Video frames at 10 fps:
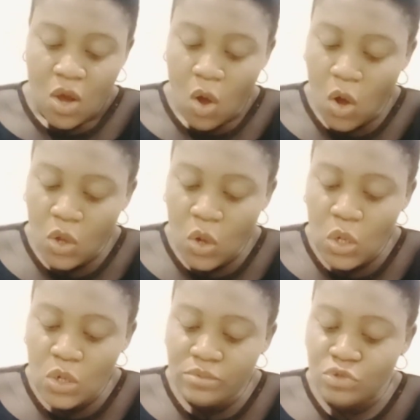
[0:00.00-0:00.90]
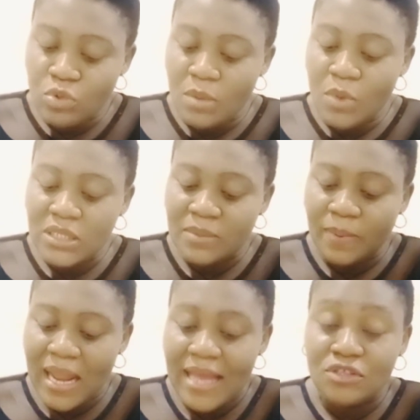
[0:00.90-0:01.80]
or columns, we
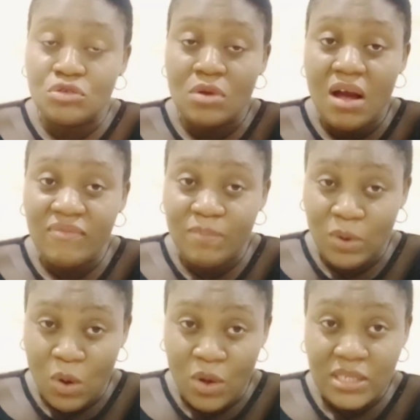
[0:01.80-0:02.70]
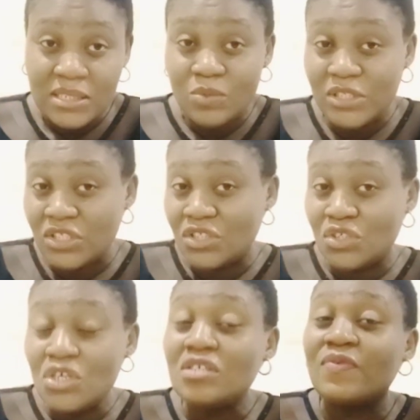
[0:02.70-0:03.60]
multiply 12 blocks, which is
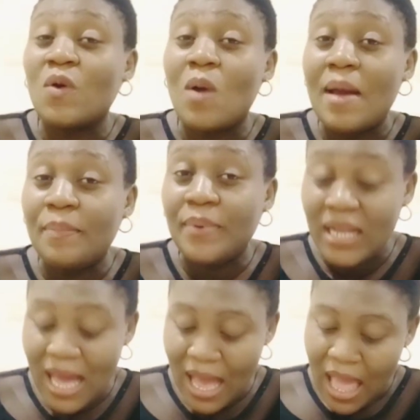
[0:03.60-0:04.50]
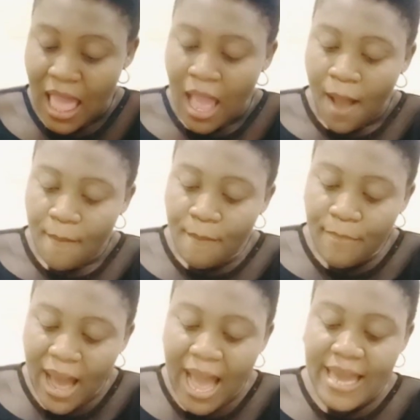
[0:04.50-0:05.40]
used for one pillar,
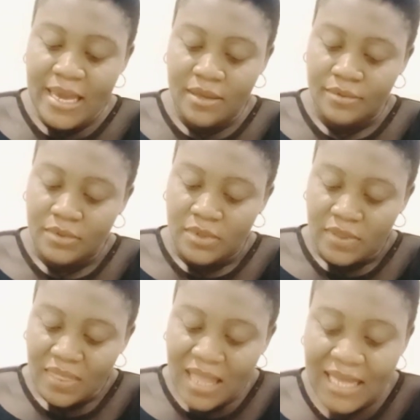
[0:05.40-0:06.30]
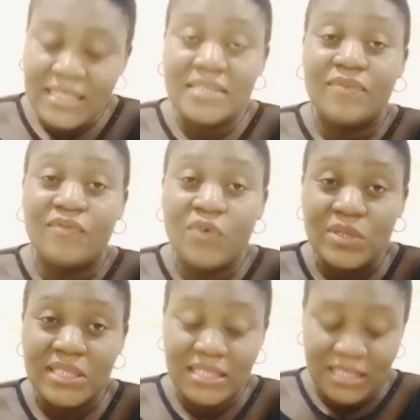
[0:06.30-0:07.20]
by that
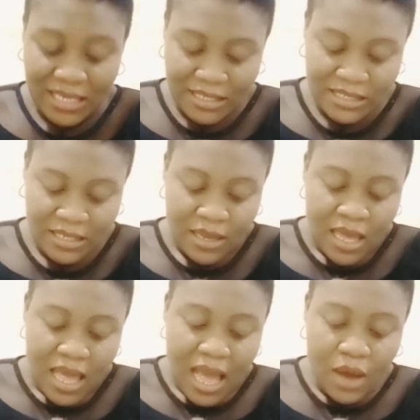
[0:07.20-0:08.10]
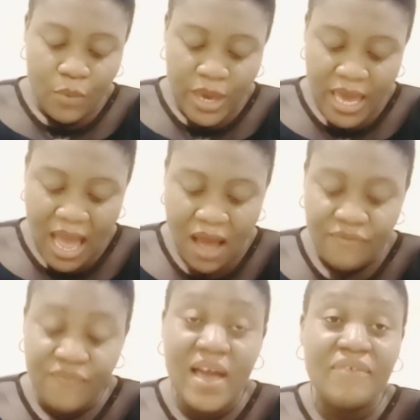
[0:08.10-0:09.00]
46. And we
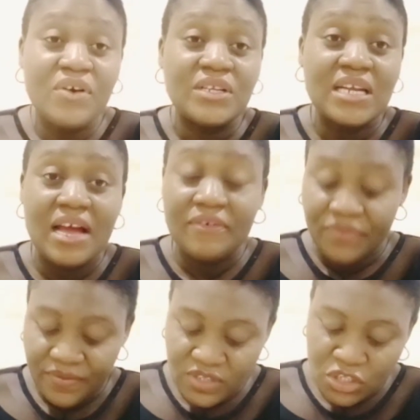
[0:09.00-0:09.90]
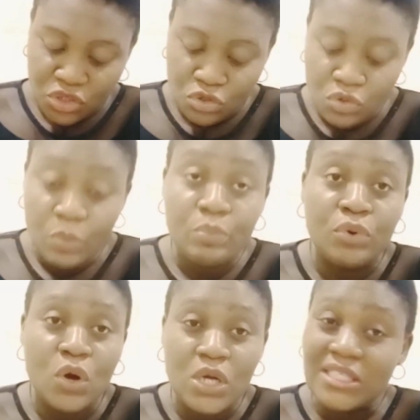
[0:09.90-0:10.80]
have 552
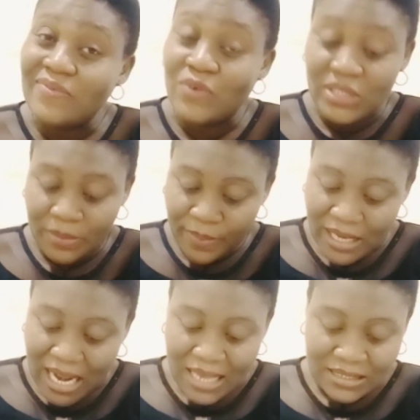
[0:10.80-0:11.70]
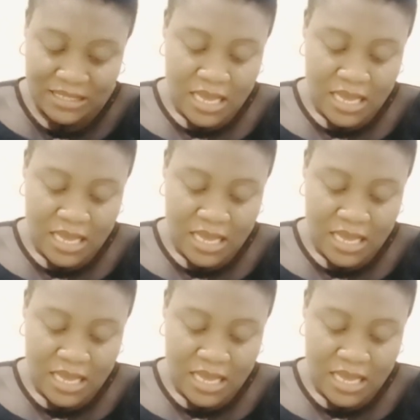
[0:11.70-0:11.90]
blocks for the pillars.